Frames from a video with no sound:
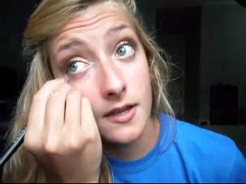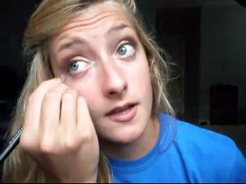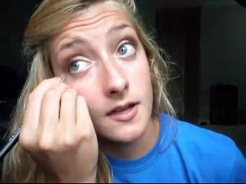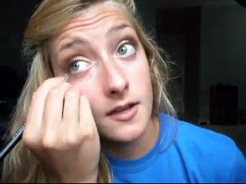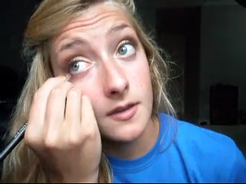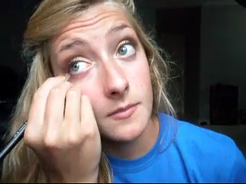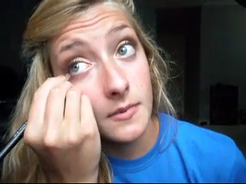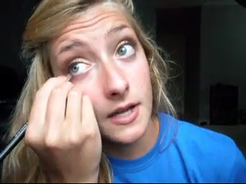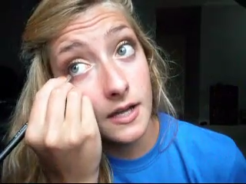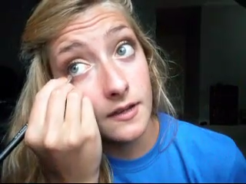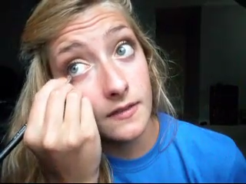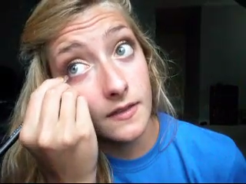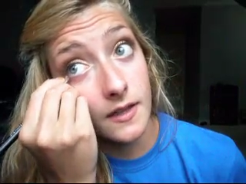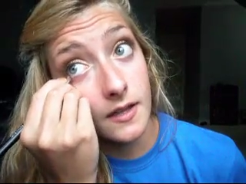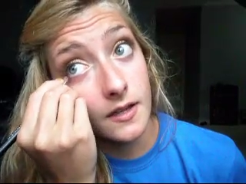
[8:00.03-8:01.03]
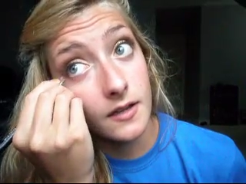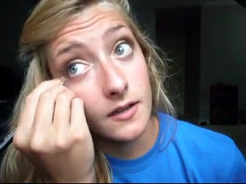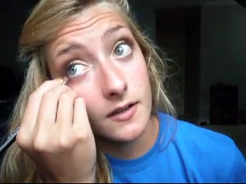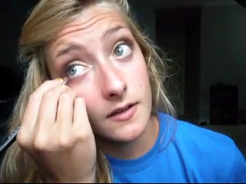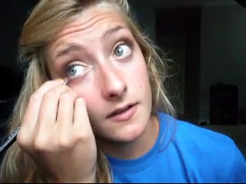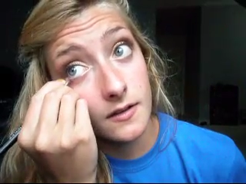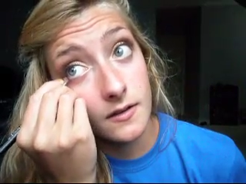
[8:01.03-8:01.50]
just going to put that,
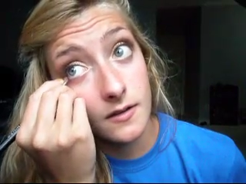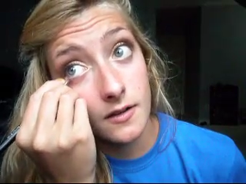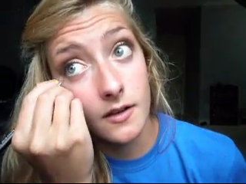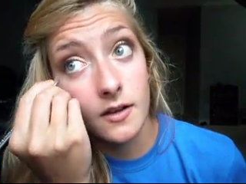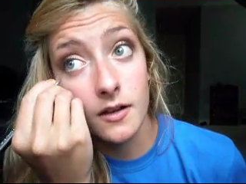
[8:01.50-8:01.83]
pack